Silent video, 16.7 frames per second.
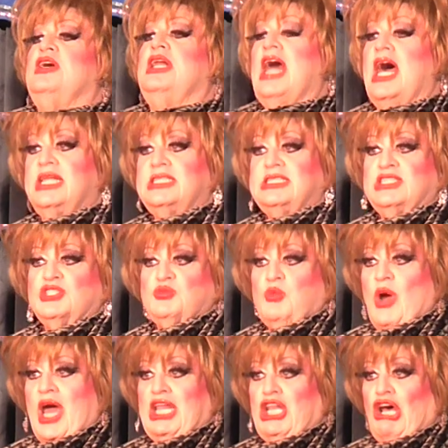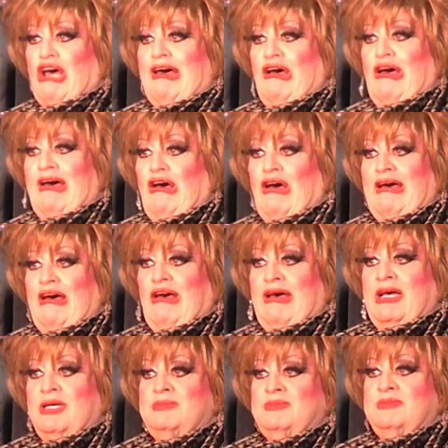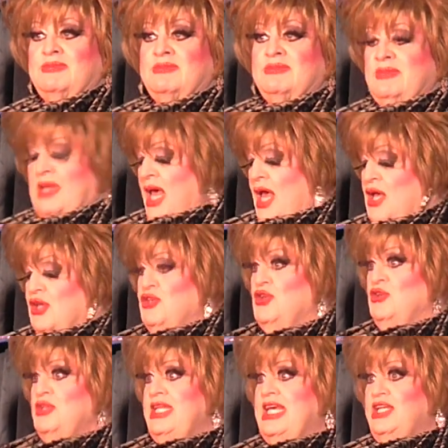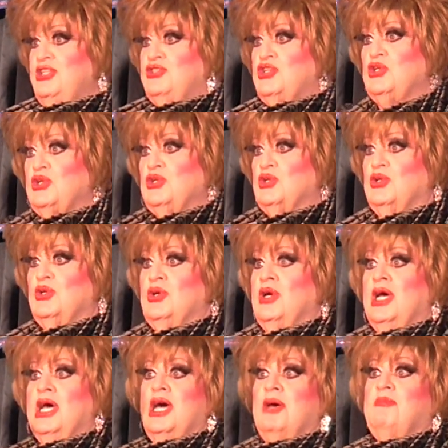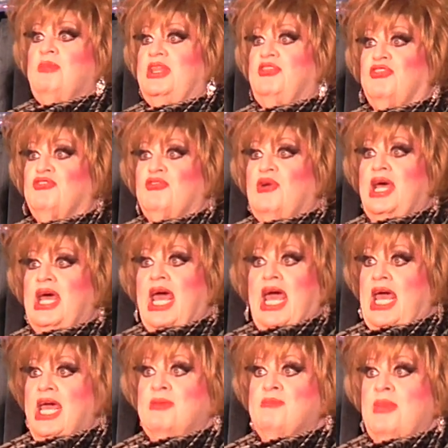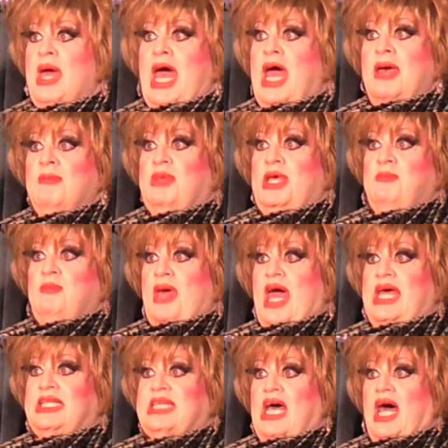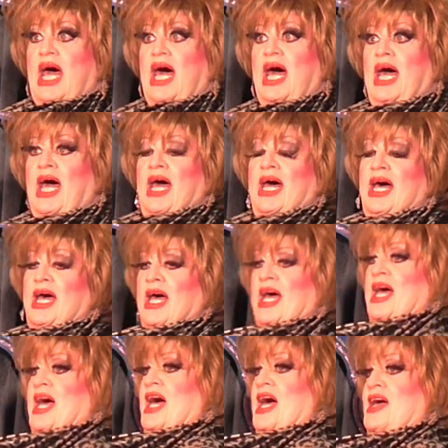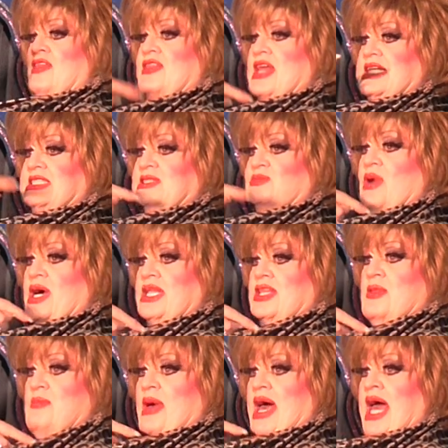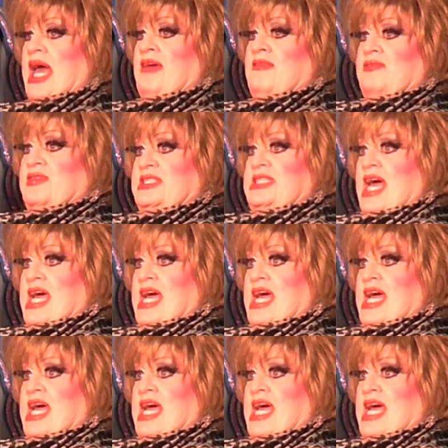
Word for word: fill out a sweater. You need two, but three might be better. And that's one in the back for